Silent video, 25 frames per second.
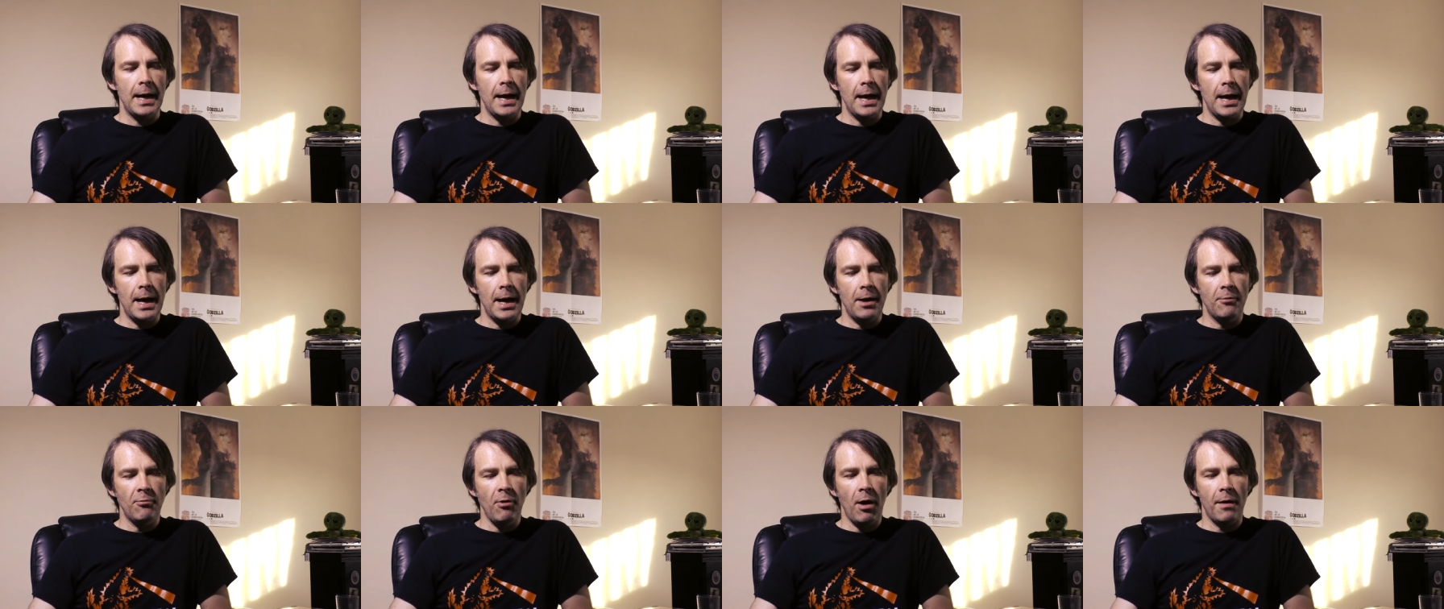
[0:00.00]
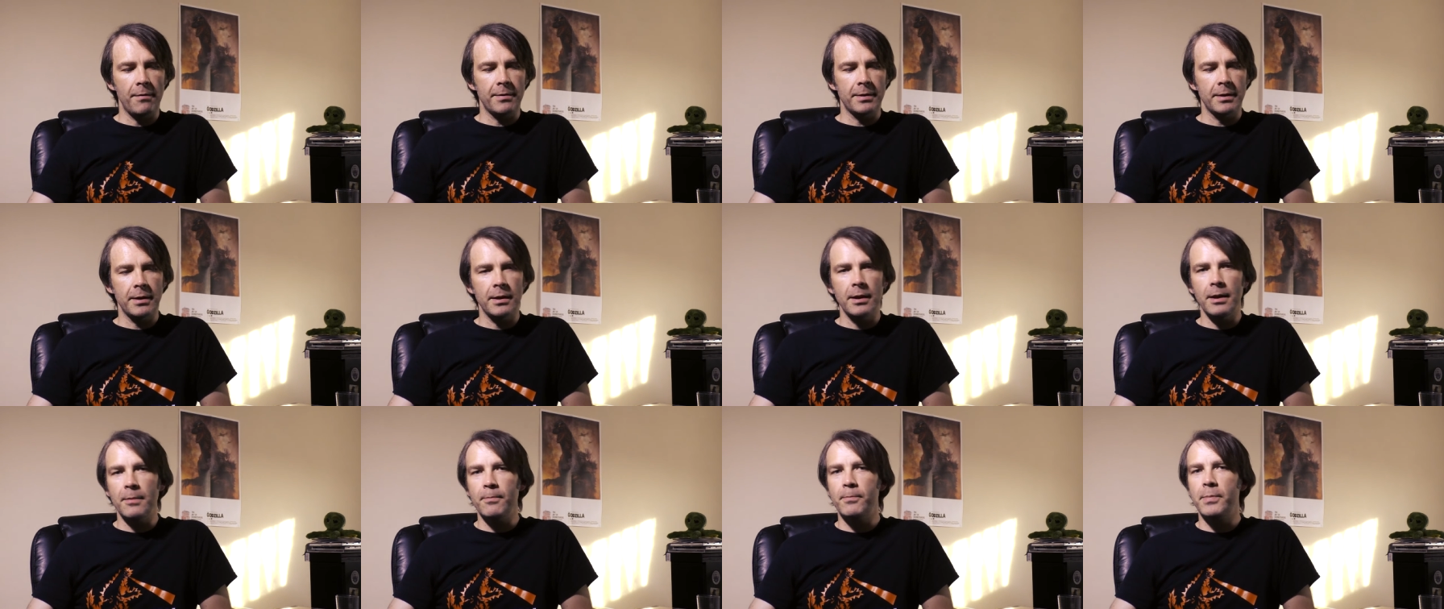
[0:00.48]
rather
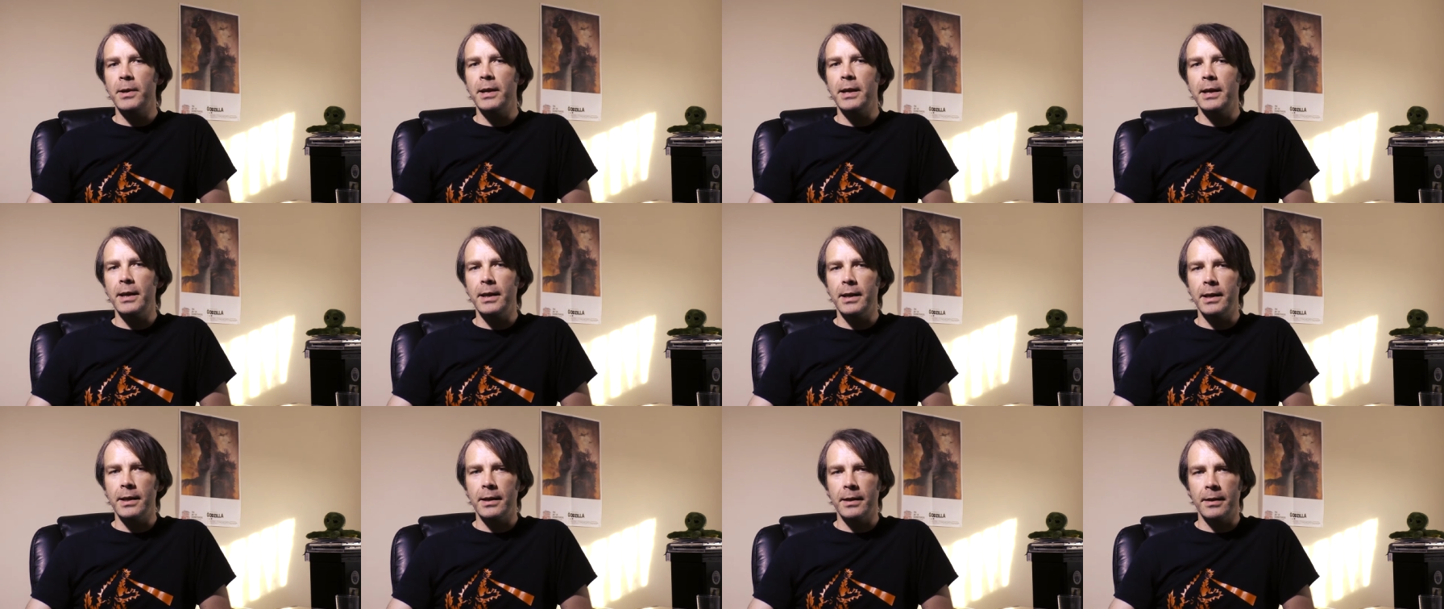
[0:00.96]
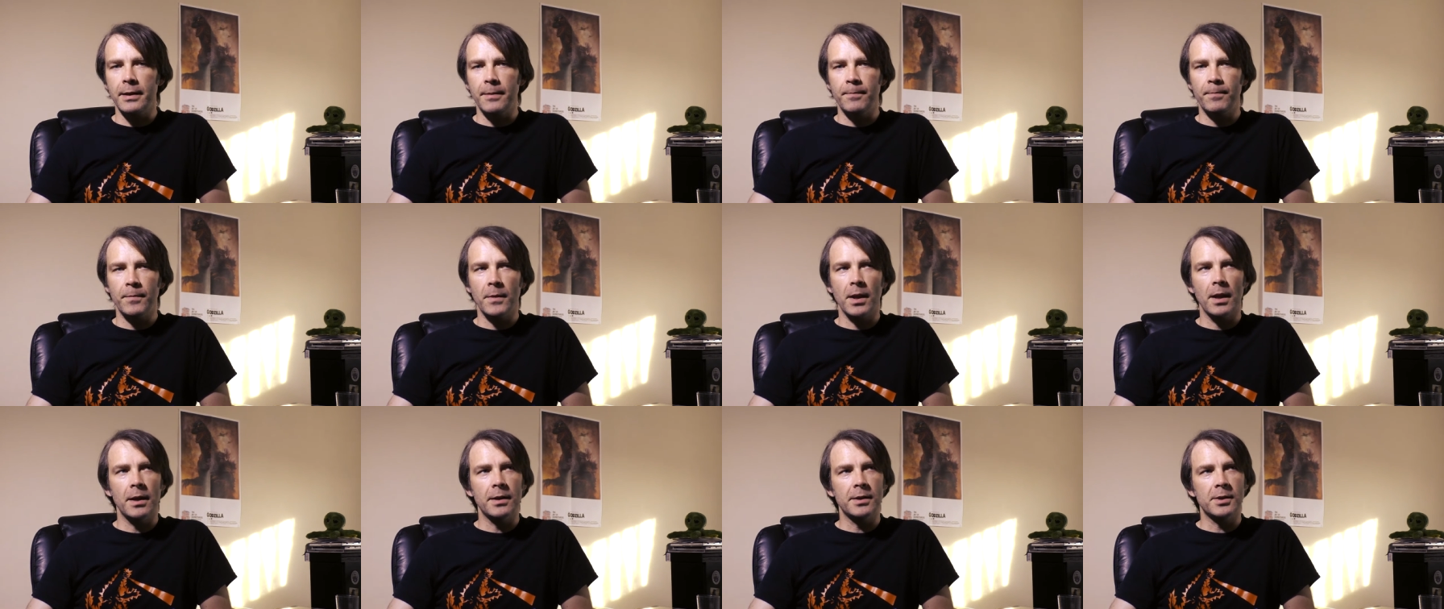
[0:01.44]
than it being
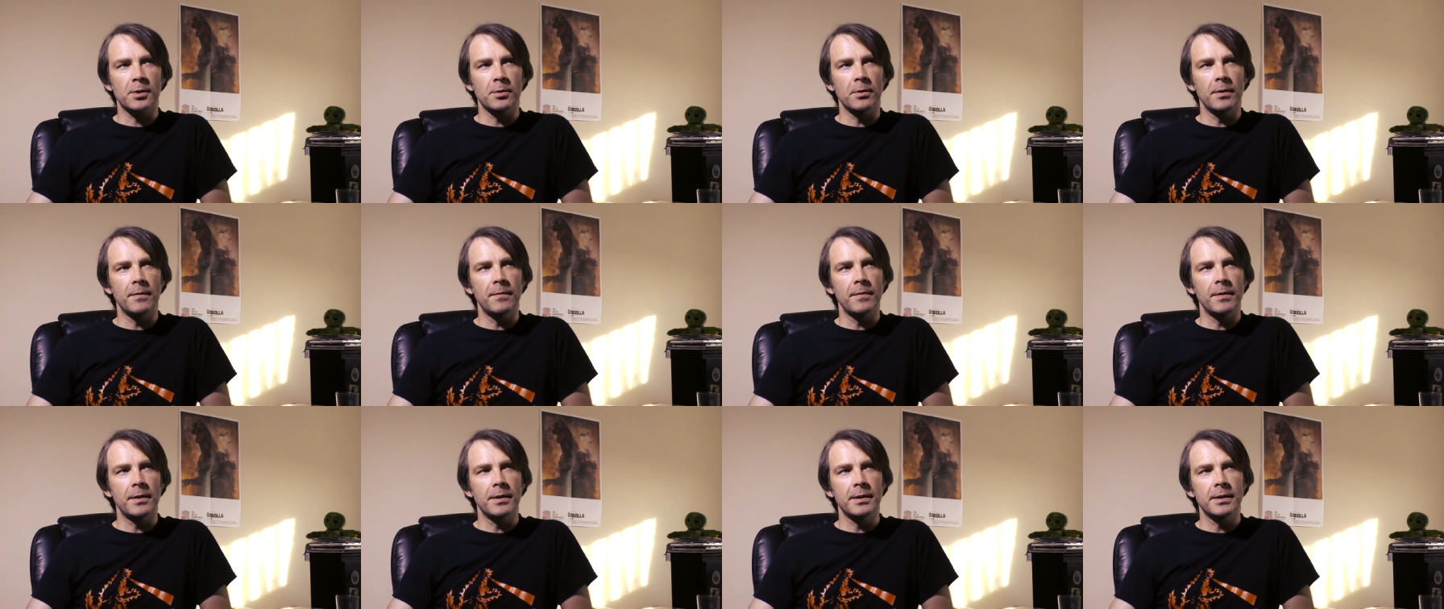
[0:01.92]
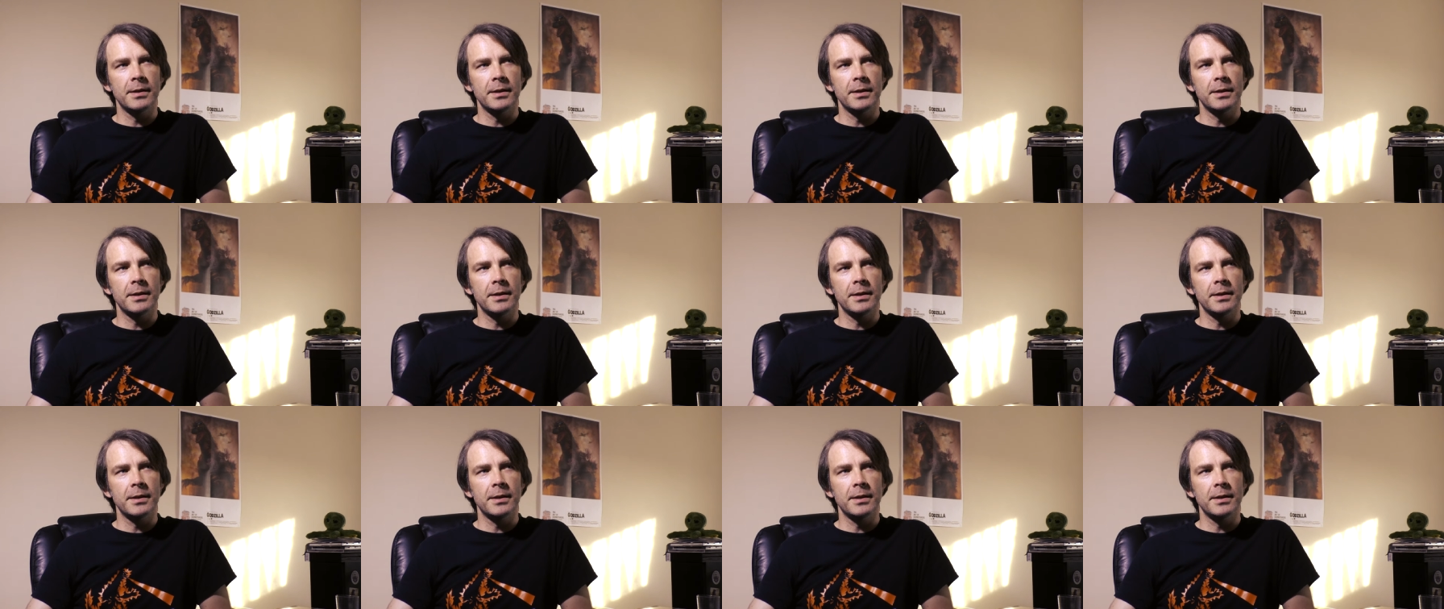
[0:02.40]
a sort of